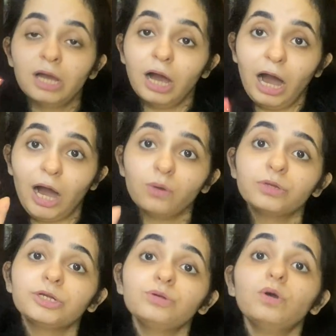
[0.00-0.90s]
How
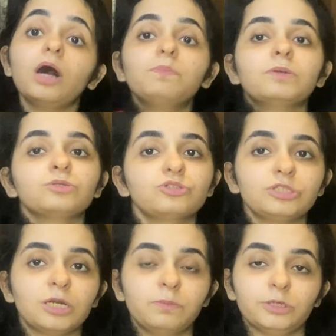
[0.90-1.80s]
did you approach
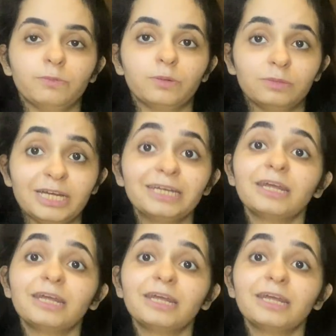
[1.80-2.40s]
that problem, right?